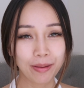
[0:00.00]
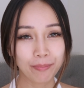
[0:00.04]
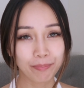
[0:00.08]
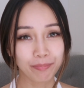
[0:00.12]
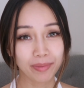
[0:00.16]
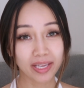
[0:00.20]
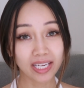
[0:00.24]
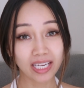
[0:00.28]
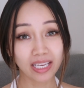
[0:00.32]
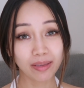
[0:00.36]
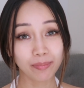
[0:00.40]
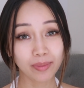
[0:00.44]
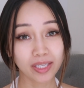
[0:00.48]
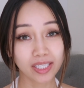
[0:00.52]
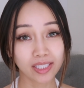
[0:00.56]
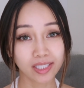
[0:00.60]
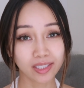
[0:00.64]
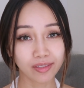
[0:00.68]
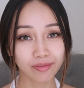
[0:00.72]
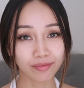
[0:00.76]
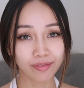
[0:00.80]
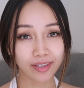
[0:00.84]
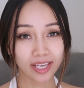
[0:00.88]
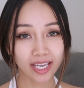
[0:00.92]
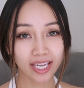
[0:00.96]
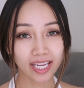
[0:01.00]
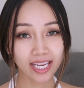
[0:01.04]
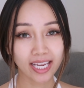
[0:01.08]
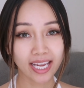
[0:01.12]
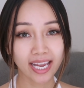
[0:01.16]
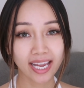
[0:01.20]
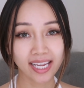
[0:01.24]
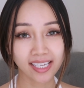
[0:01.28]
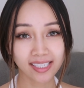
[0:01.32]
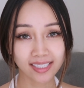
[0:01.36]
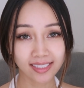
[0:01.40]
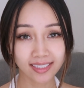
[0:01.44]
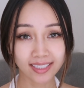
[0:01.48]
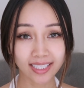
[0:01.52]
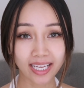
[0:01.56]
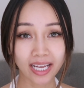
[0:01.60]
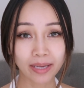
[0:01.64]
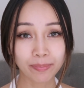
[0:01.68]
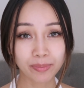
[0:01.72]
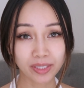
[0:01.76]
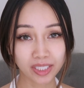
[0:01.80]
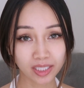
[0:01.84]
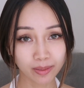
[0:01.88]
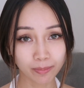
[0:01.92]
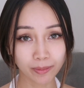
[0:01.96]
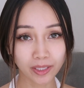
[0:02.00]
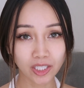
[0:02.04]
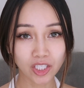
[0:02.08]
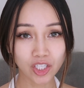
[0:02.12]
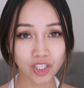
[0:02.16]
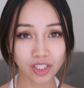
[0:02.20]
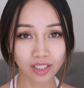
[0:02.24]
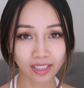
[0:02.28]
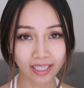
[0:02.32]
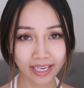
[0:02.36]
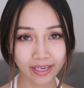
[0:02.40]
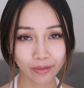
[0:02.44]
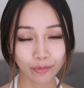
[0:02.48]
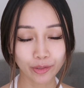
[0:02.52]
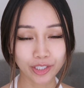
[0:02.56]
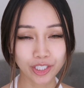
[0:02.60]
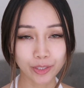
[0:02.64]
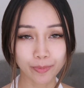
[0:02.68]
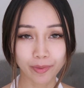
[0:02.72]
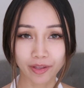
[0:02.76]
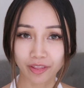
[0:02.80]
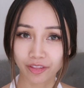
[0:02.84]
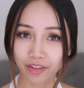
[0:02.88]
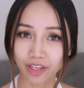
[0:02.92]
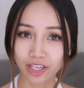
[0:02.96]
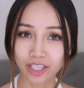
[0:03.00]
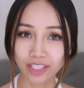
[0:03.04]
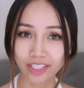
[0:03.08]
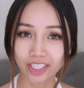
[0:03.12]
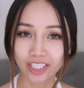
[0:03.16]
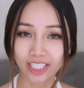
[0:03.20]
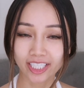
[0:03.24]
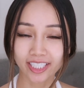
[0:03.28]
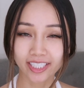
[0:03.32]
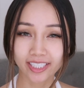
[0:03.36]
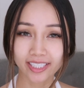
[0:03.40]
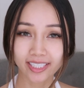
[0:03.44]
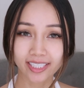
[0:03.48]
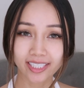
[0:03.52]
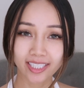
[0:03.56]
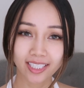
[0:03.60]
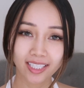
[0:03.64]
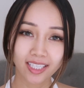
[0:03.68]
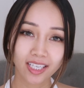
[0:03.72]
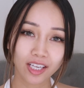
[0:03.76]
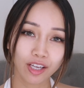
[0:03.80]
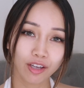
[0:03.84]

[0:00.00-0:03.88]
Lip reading: My name is Faye and I'm a speech language pathologist.